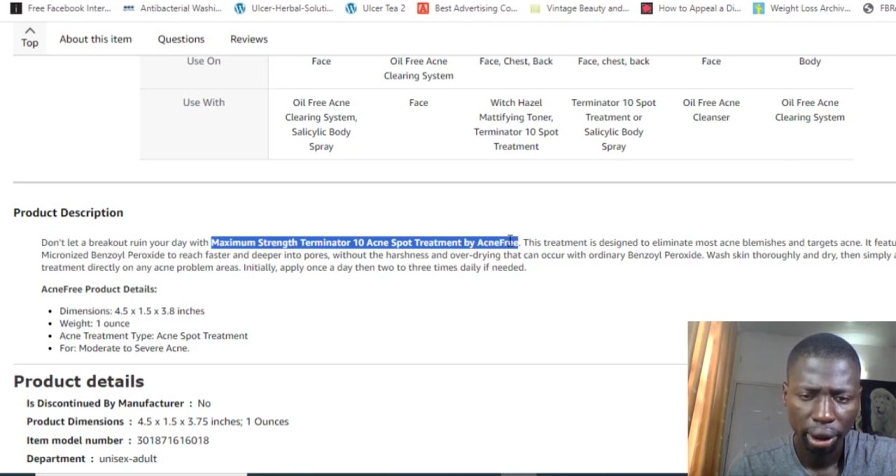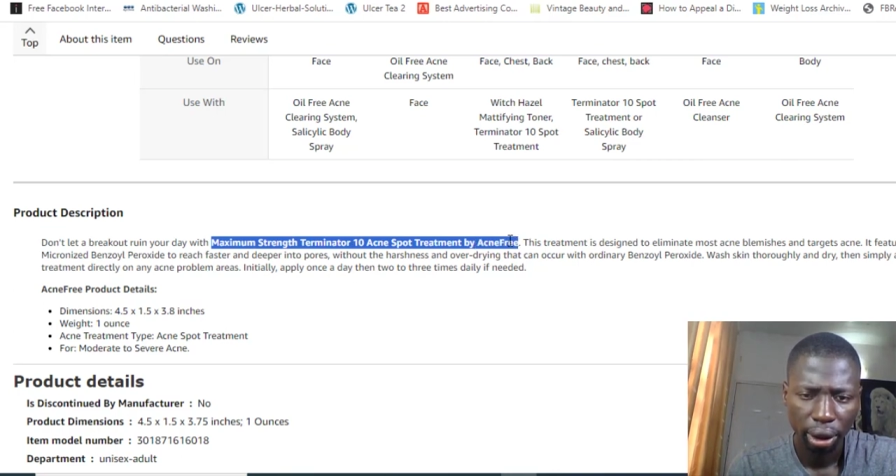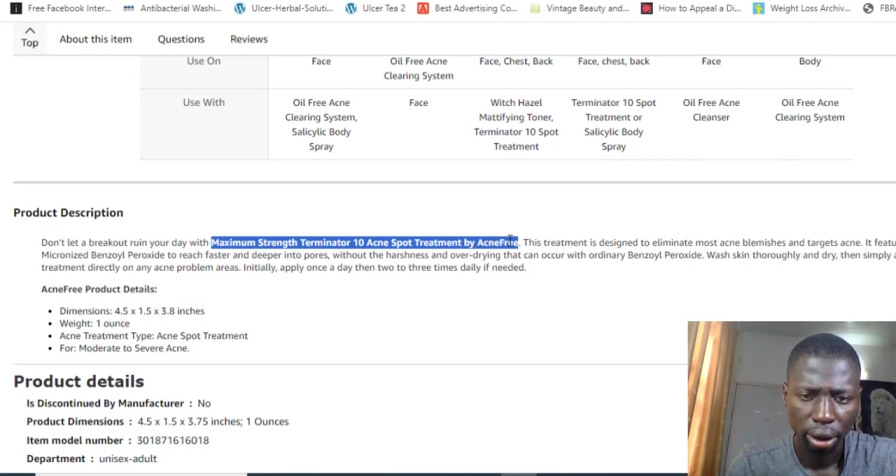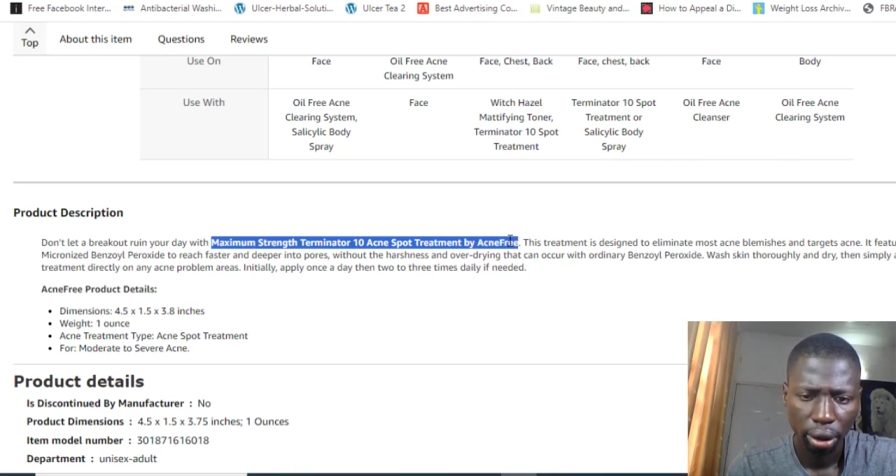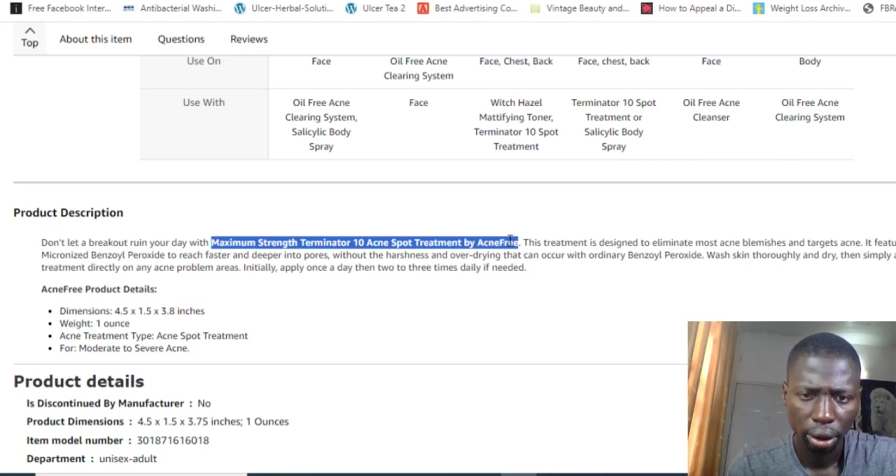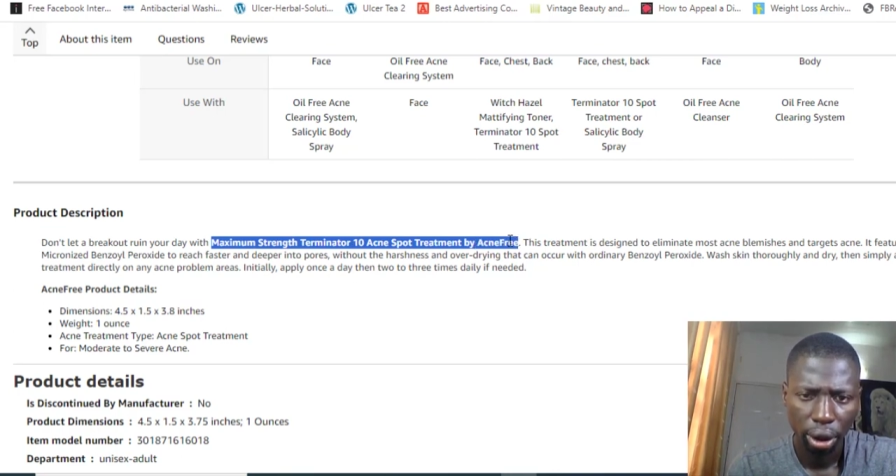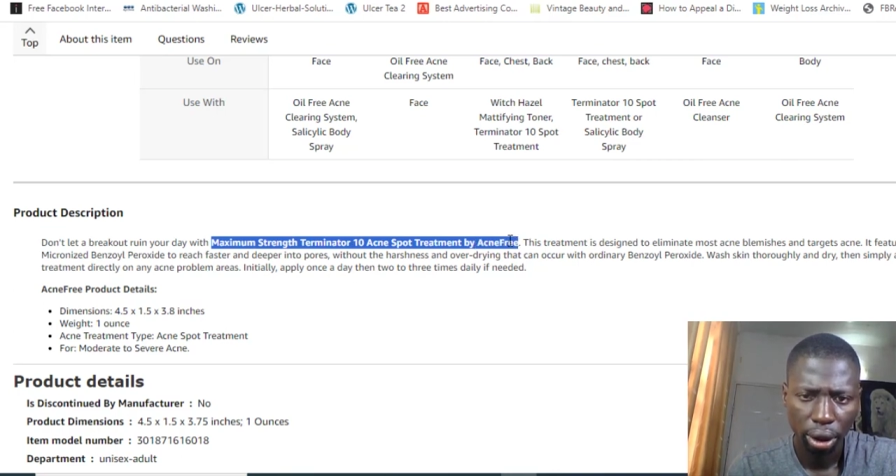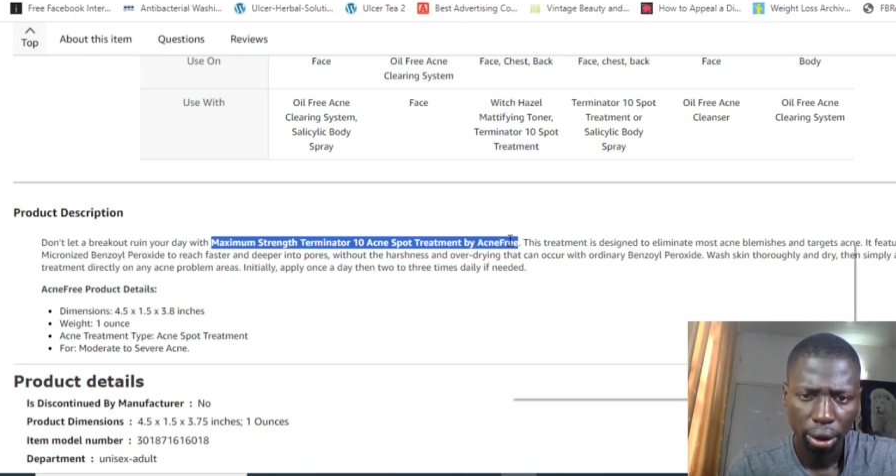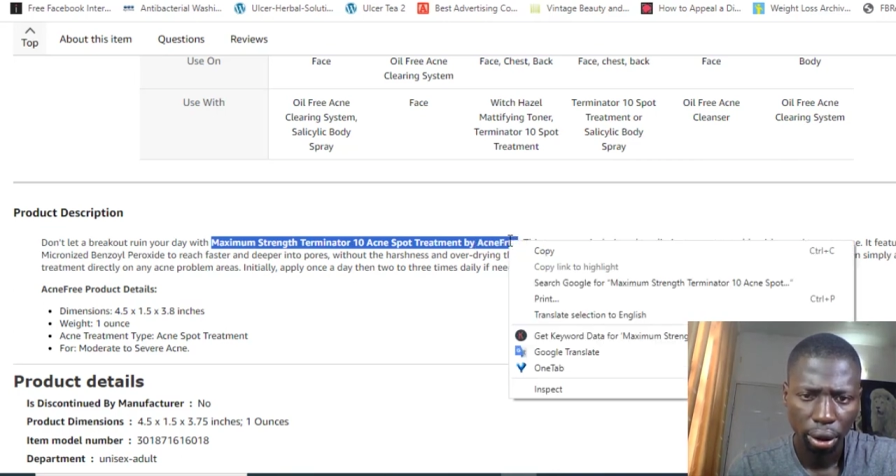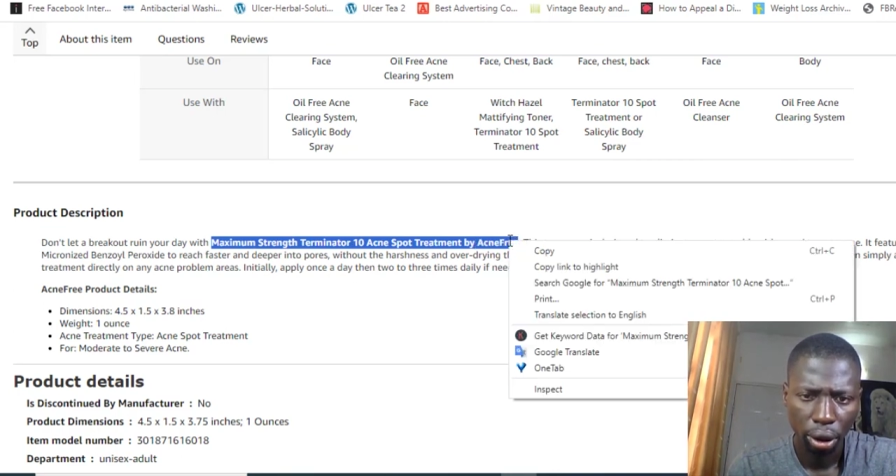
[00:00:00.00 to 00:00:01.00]
okay, on
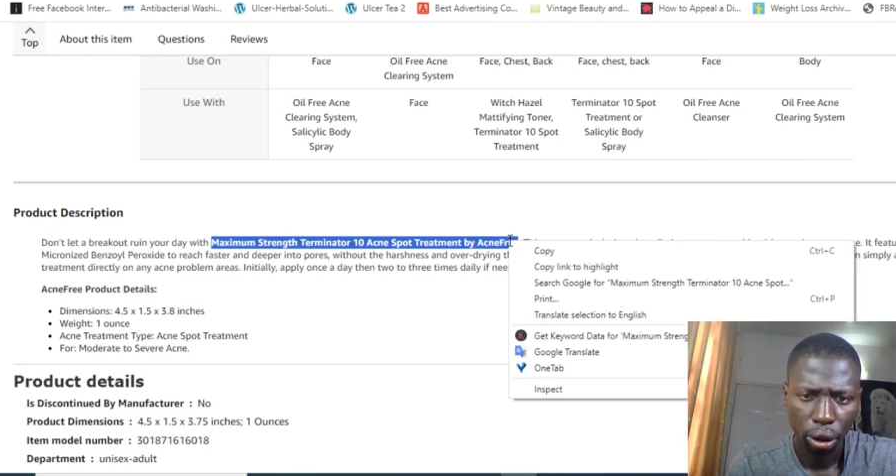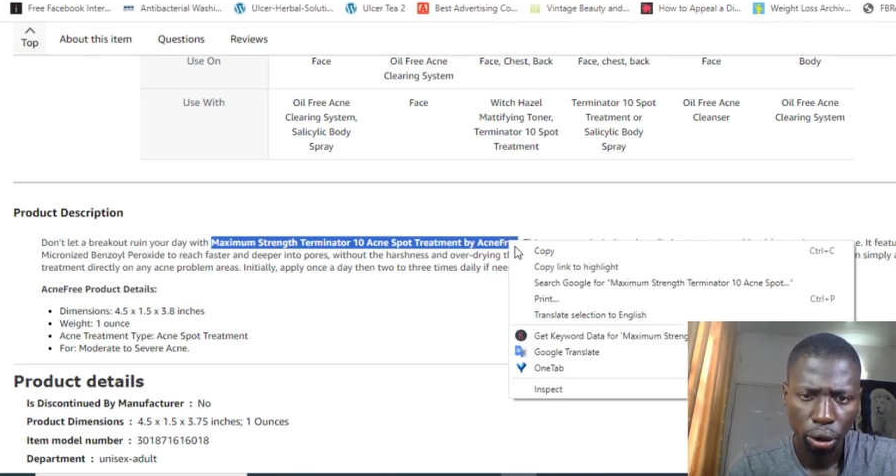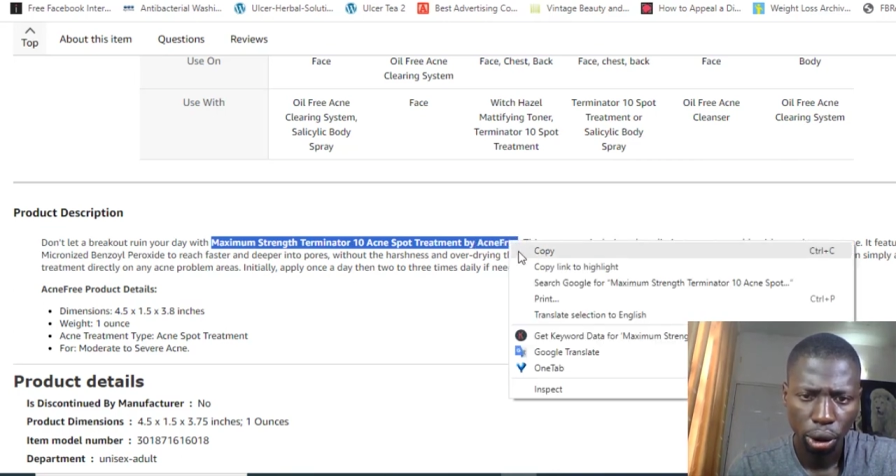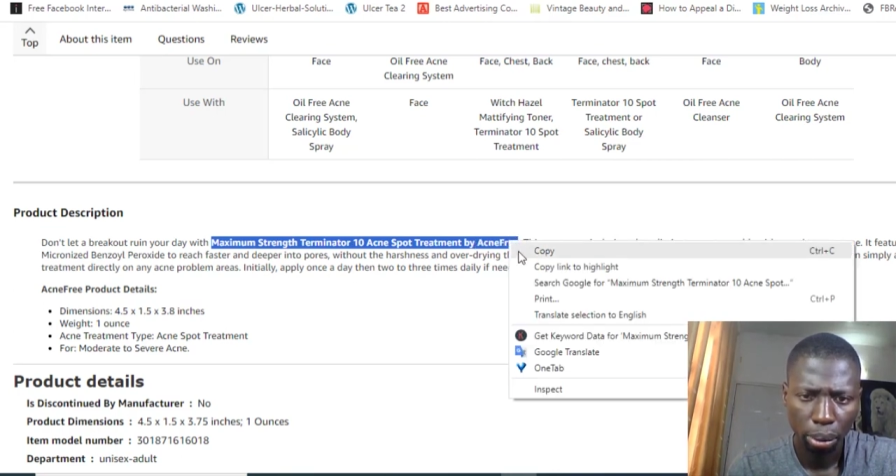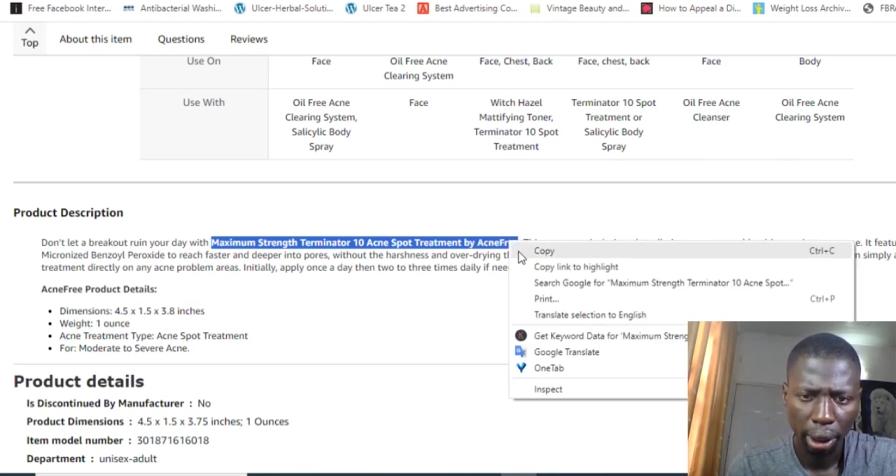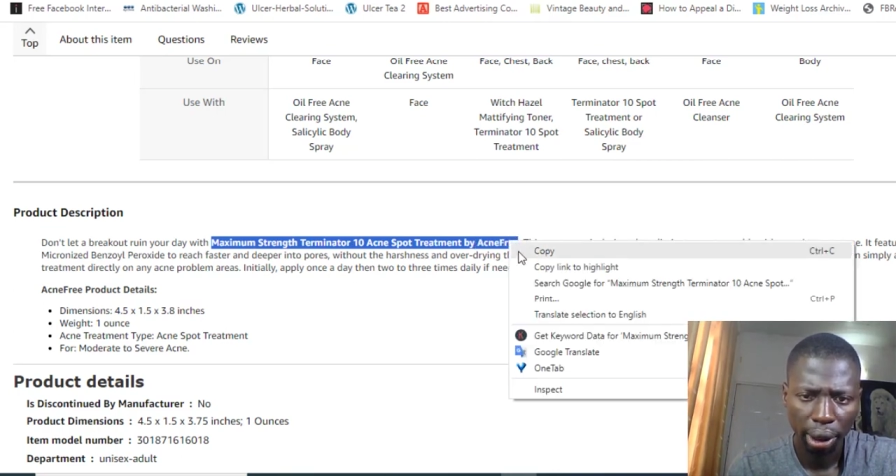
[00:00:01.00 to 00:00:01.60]
your notepad,